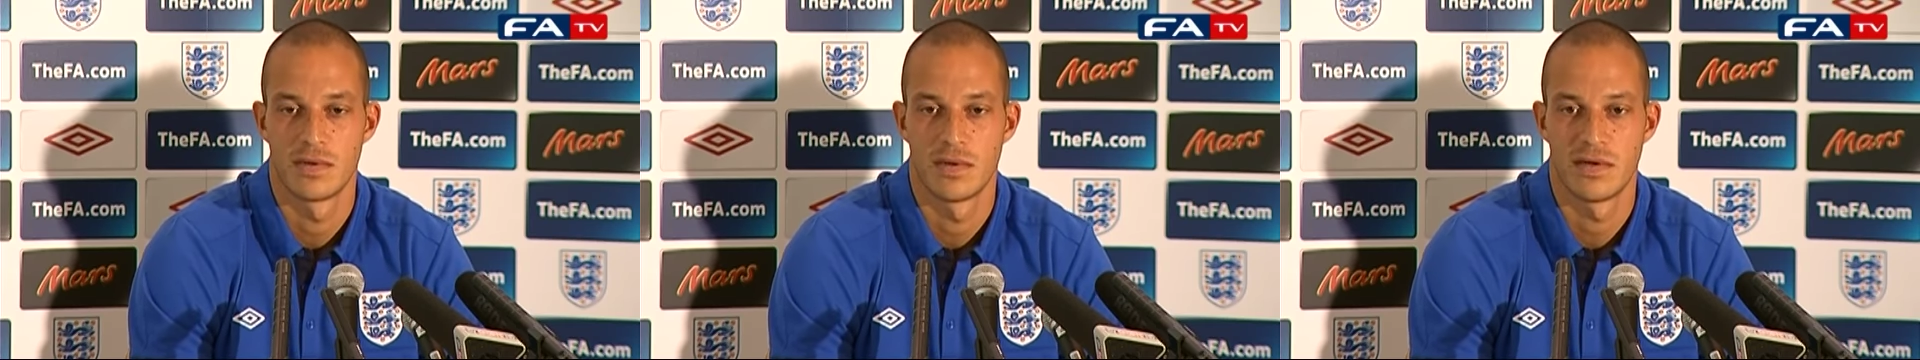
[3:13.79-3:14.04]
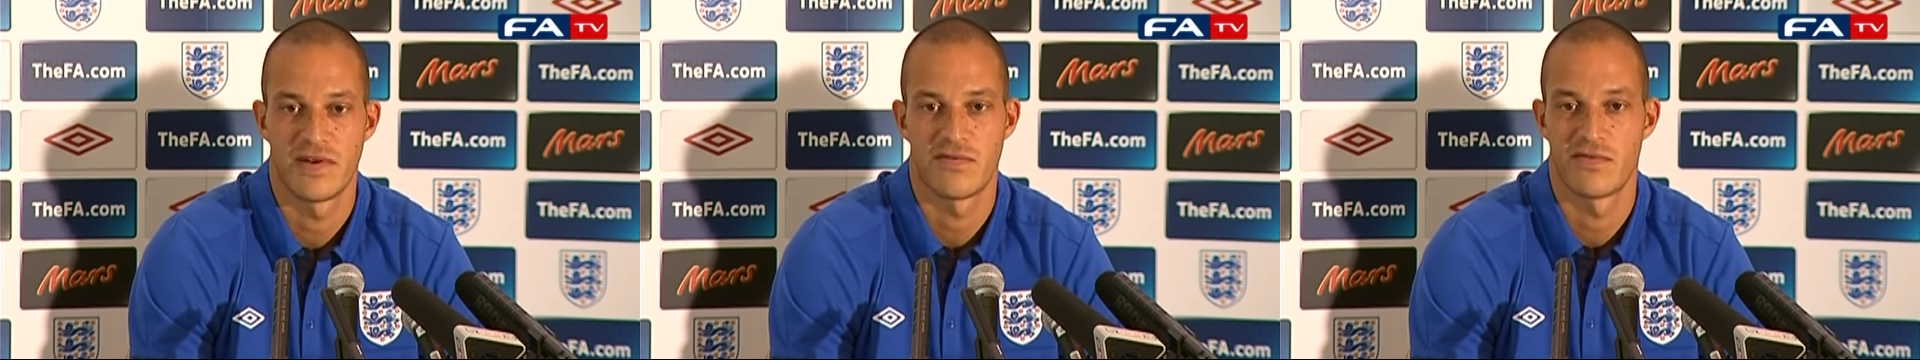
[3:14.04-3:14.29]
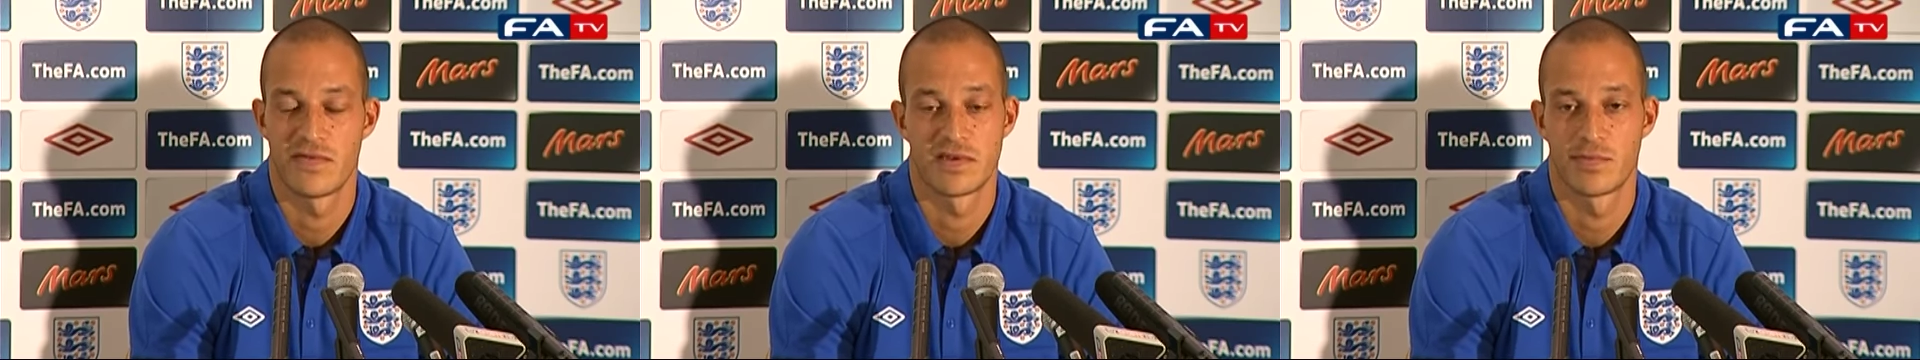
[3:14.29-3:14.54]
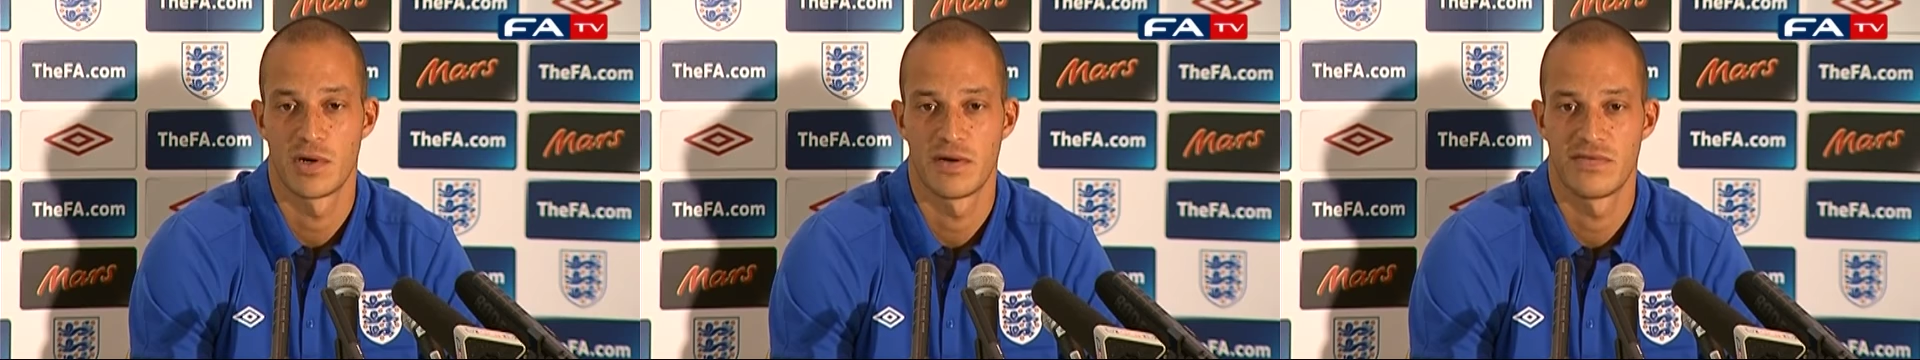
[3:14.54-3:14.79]
if everything's
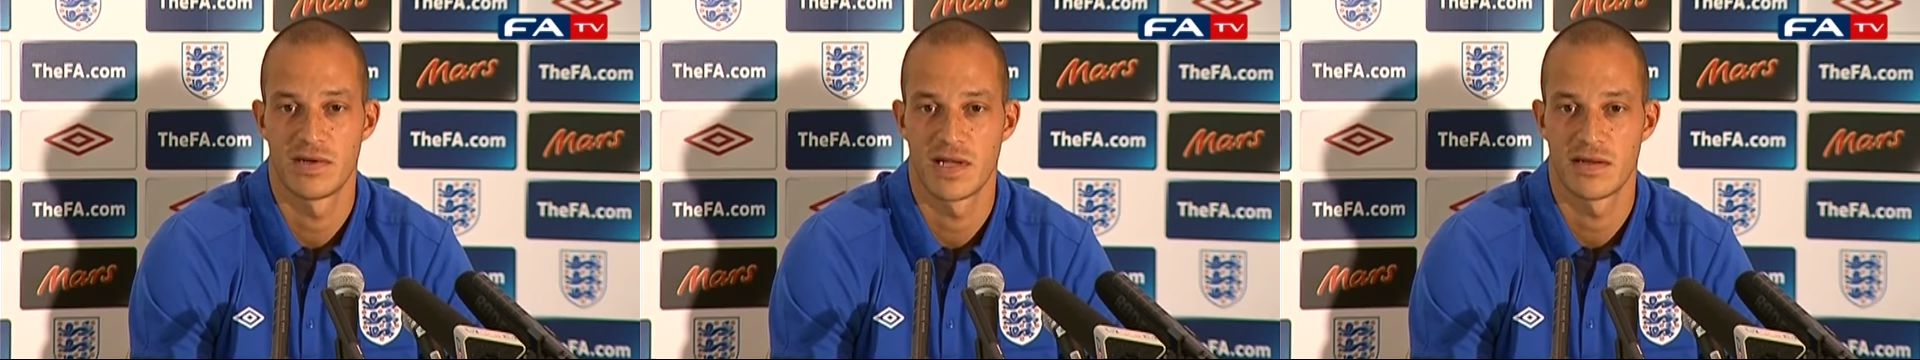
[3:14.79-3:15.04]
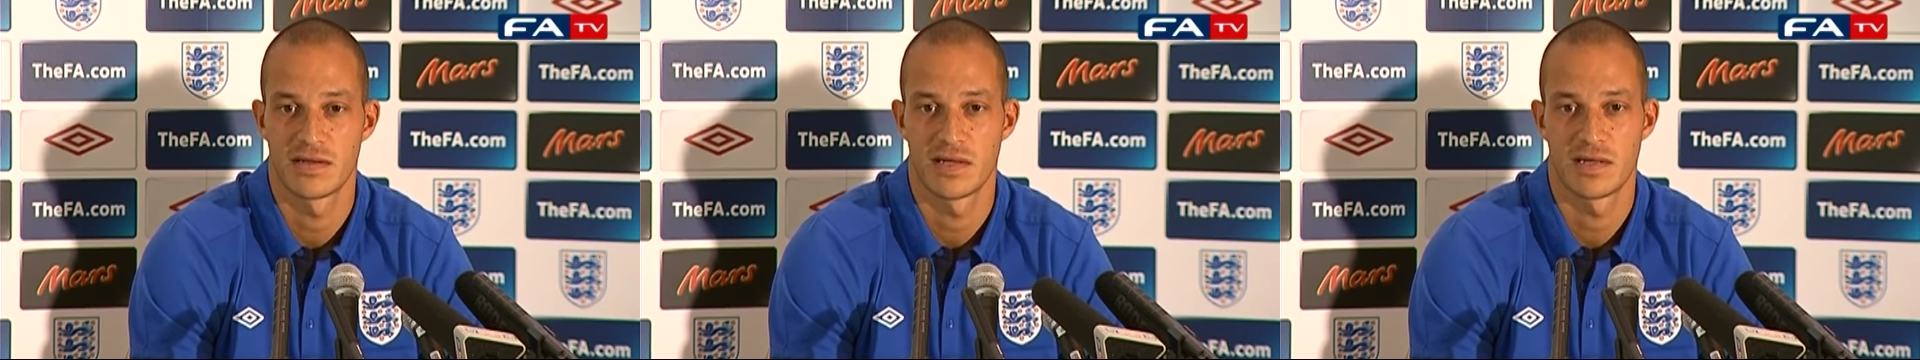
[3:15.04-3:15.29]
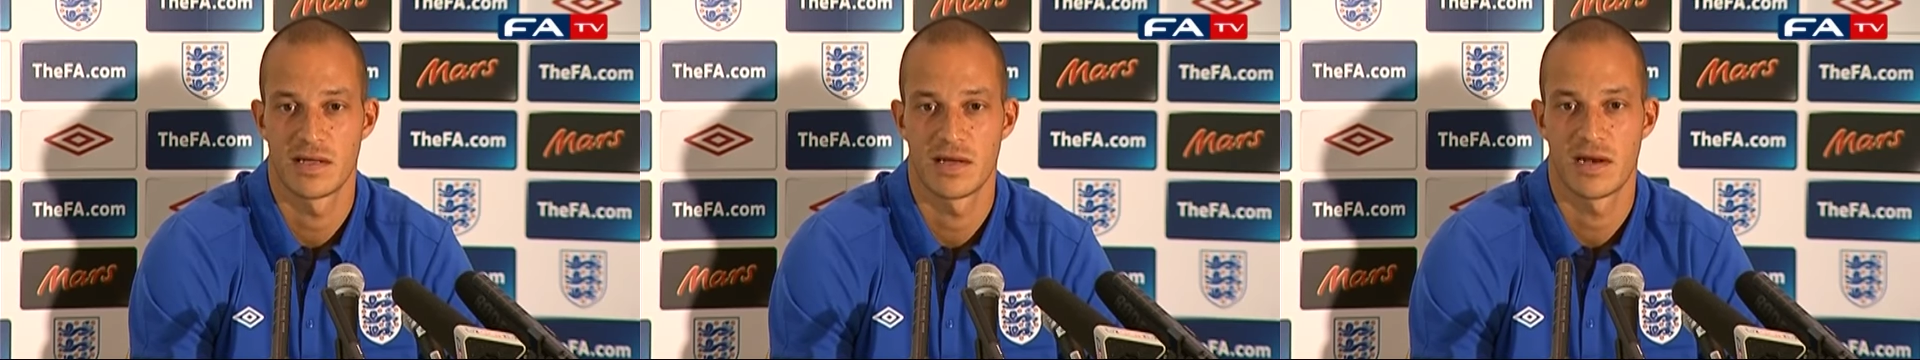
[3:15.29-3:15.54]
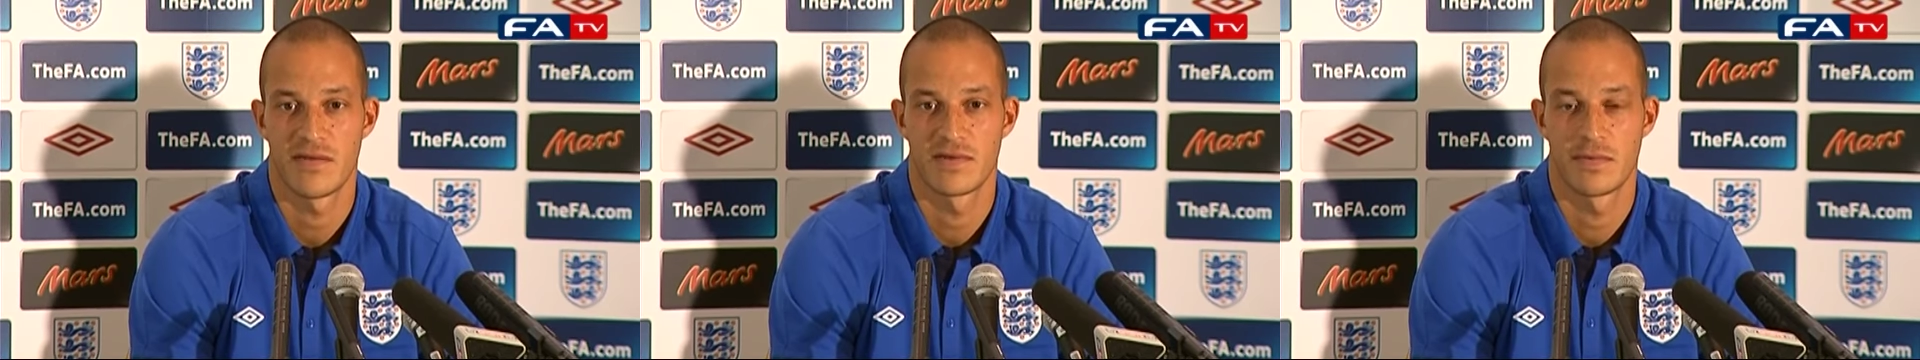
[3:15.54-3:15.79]
perfect,
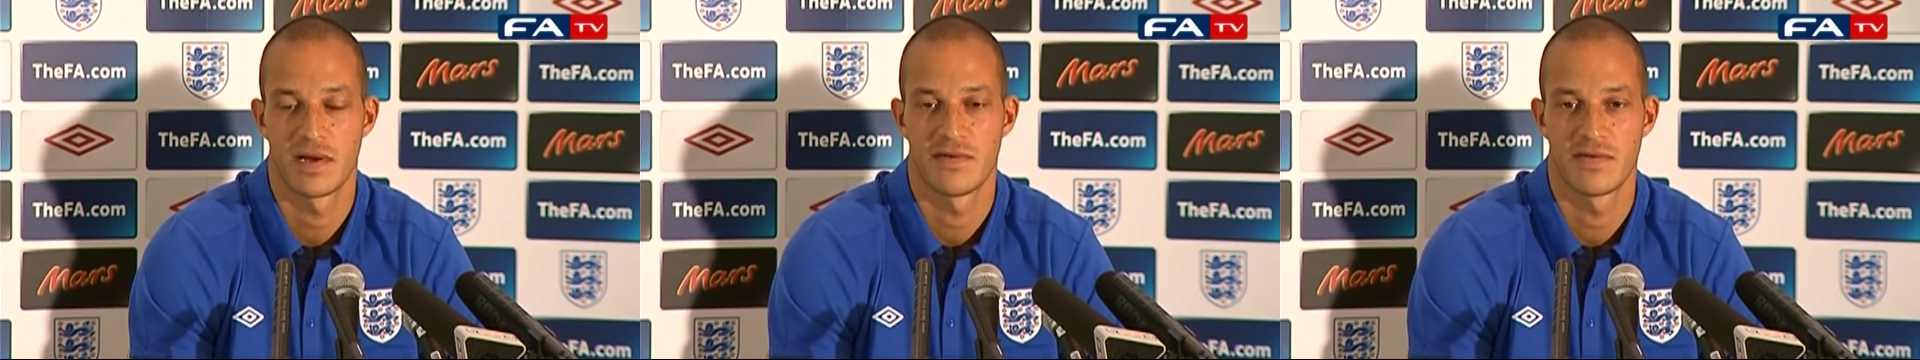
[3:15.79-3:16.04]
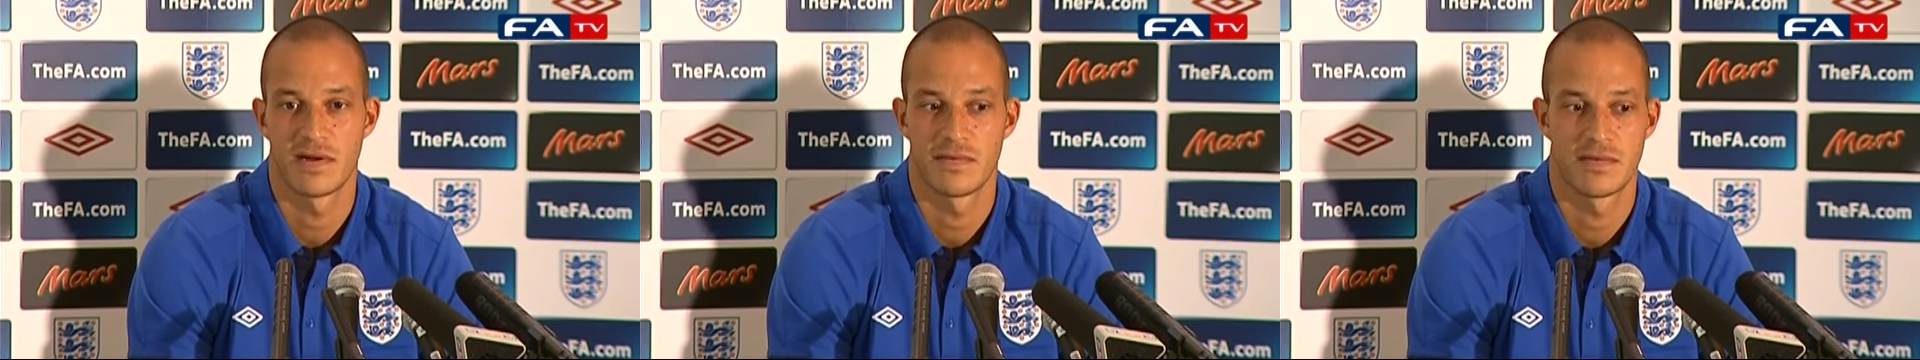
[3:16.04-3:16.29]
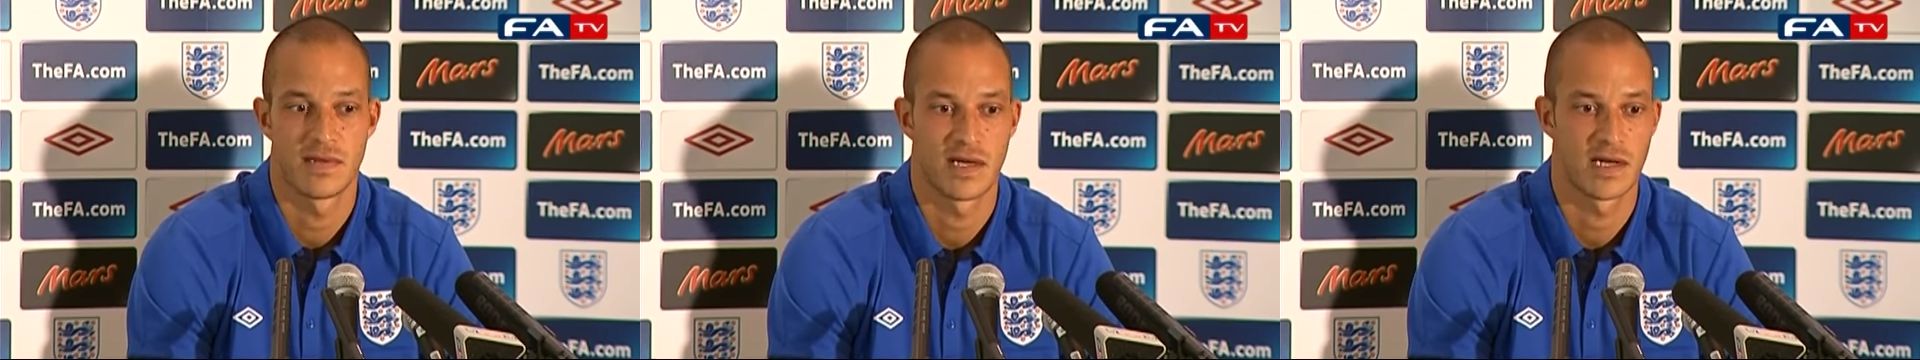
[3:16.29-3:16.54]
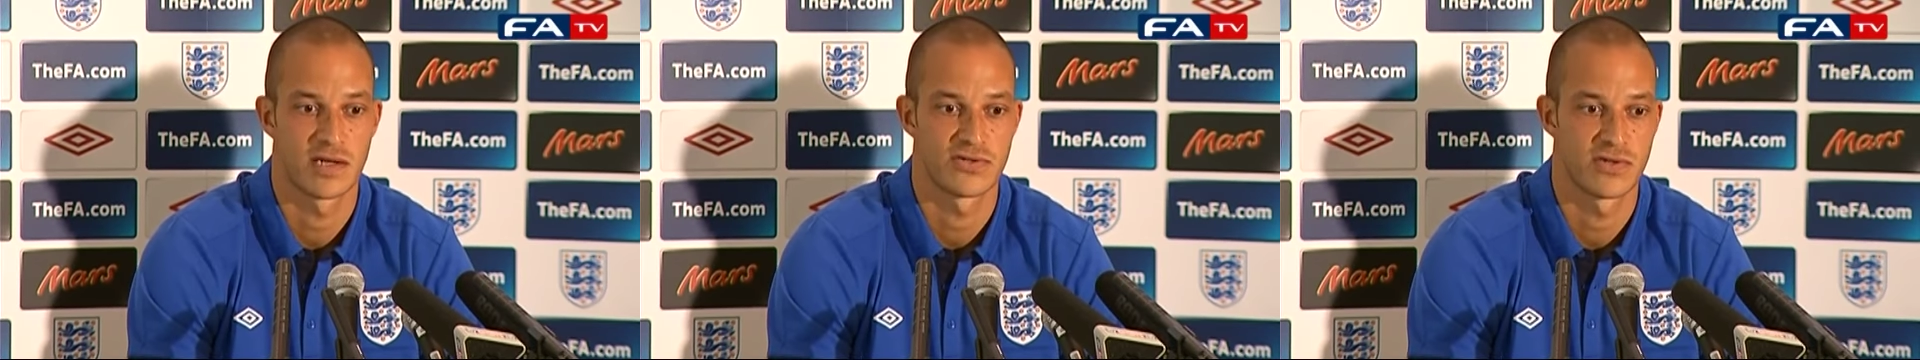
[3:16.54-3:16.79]
they'd love to play for their
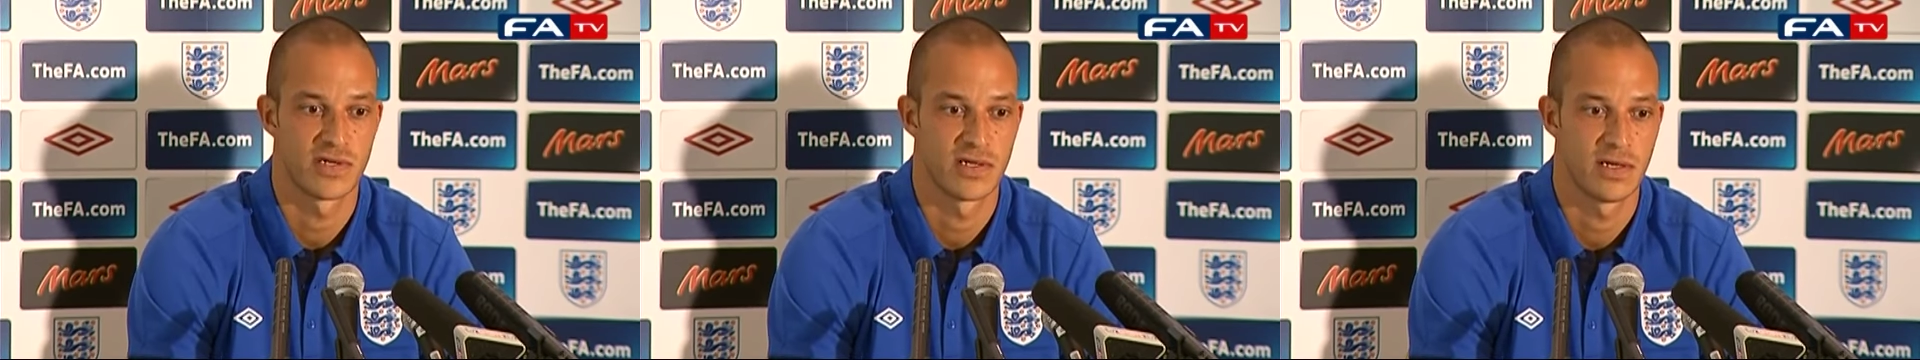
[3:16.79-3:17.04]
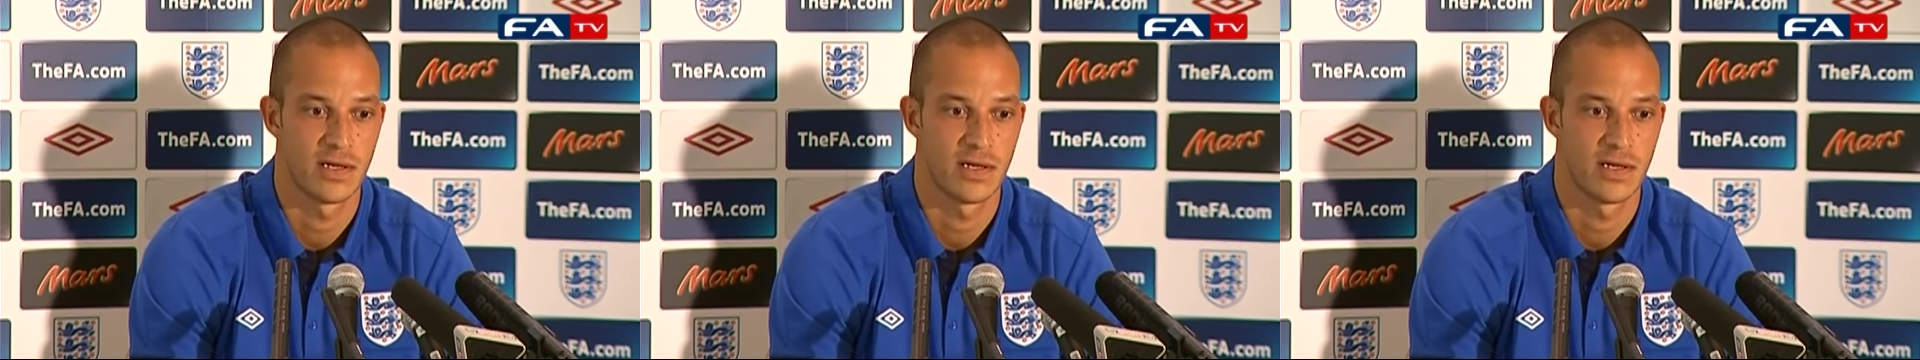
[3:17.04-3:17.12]
country.